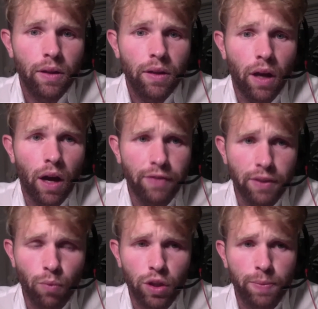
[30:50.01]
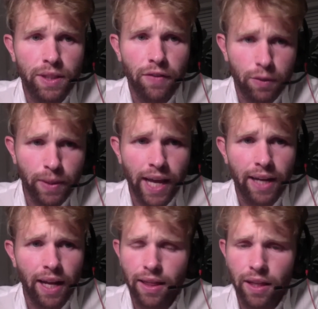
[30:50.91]
I have some more specifics, but
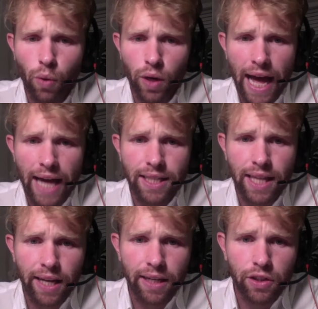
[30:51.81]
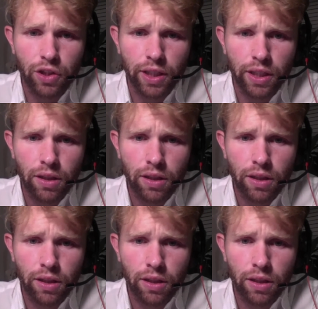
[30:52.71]
Ken, anything you want to add to that initially?